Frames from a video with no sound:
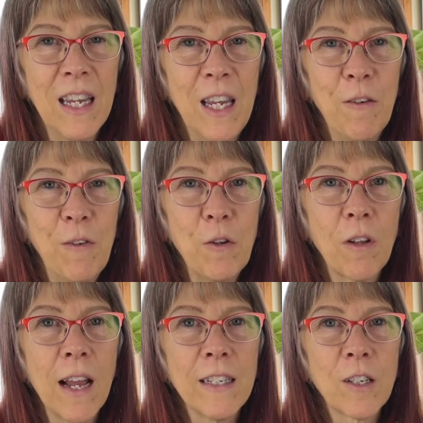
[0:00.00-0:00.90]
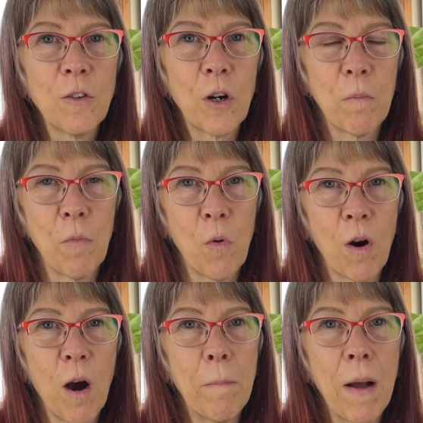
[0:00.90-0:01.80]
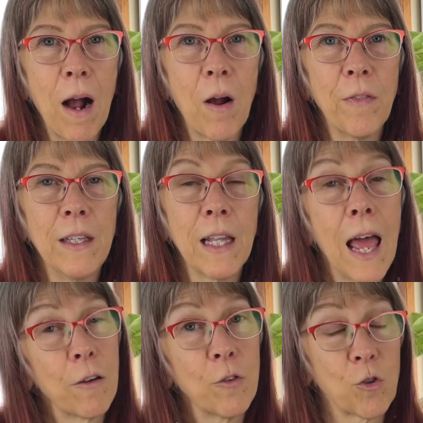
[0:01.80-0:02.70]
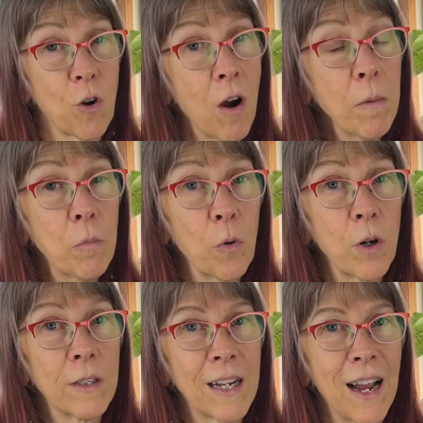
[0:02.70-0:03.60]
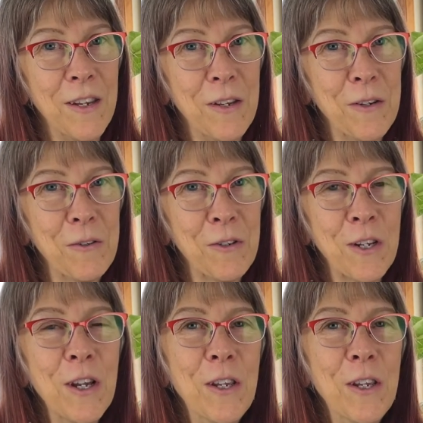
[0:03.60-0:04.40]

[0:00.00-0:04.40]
If you'd like to learn more about the Loudon drawing board that I used,